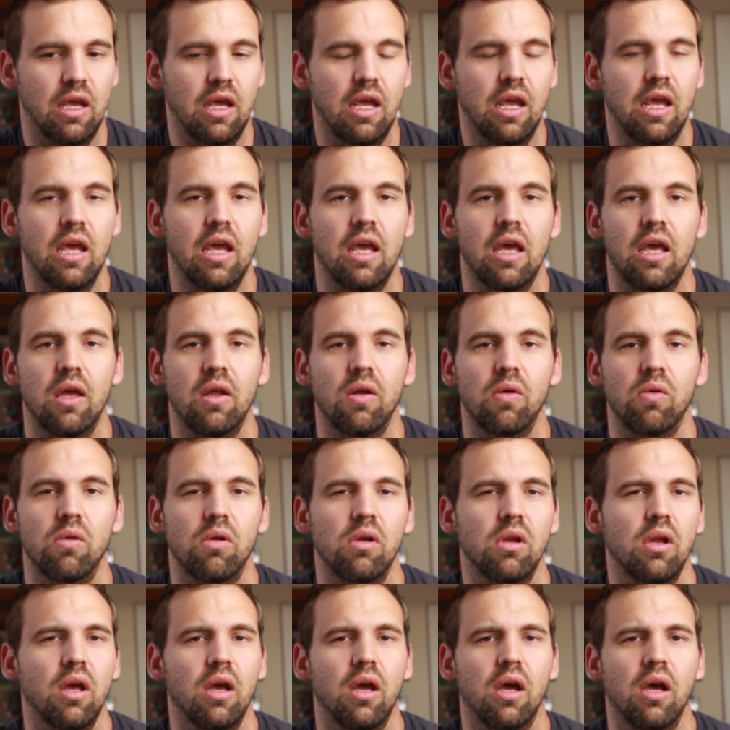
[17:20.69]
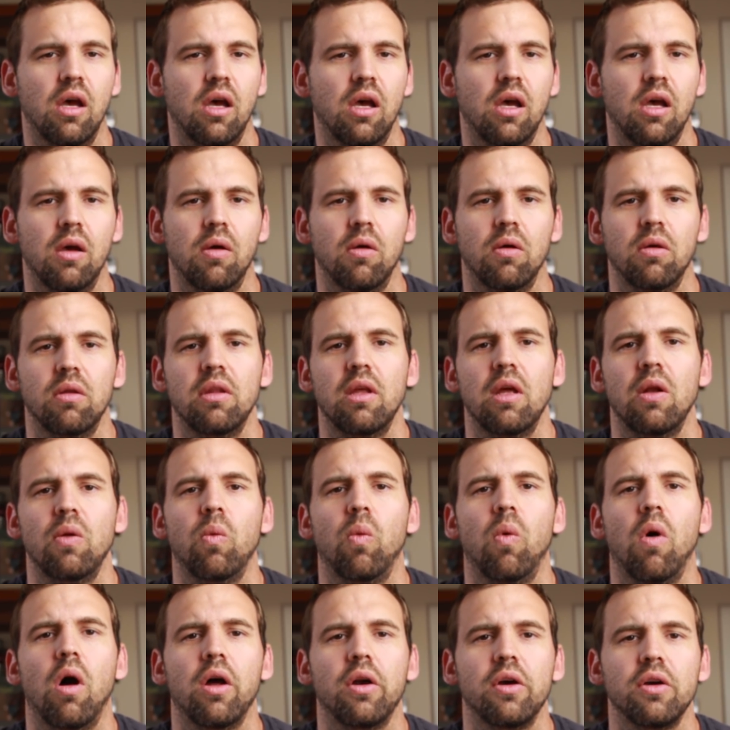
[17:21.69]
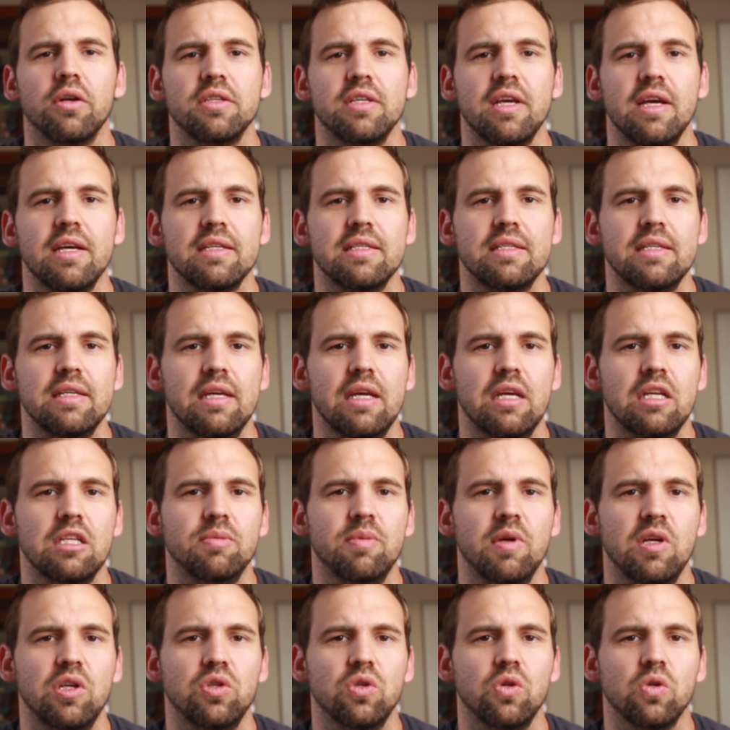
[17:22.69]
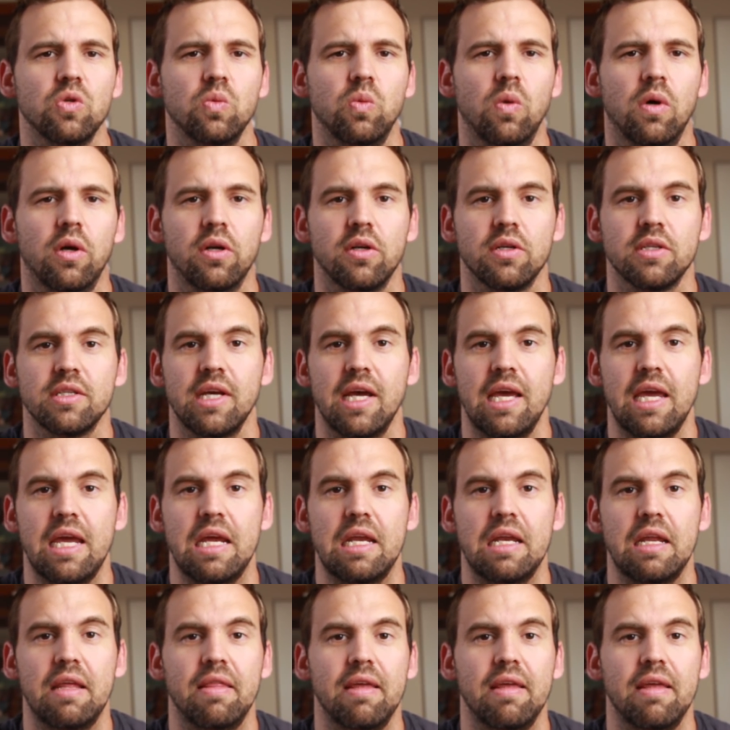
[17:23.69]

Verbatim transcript: and uh, then water testing it to make sure it's watertight,